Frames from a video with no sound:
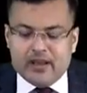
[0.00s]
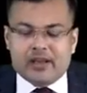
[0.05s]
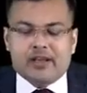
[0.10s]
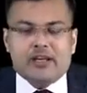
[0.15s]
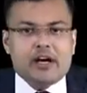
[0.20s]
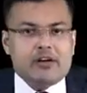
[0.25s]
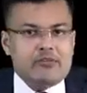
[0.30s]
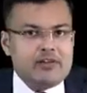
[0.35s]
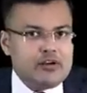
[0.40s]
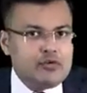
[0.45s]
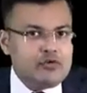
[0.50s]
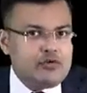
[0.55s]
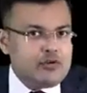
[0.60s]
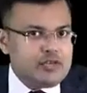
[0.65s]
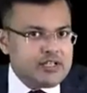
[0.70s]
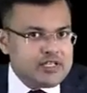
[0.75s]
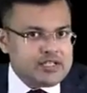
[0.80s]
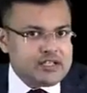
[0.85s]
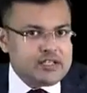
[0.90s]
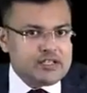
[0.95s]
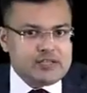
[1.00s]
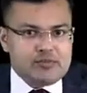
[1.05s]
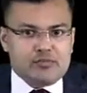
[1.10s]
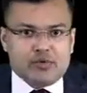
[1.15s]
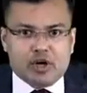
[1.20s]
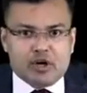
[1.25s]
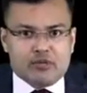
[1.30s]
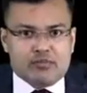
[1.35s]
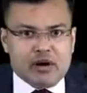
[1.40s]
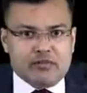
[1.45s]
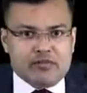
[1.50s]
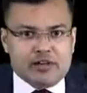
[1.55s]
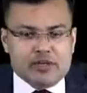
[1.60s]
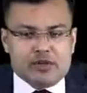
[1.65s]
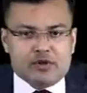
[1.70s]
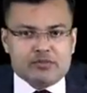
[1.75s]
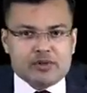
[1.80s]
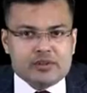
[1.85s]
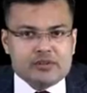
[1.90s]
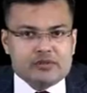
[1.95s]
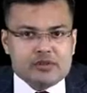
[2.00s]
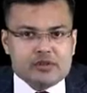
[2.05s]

Now we are going to discuss small bowel tumor.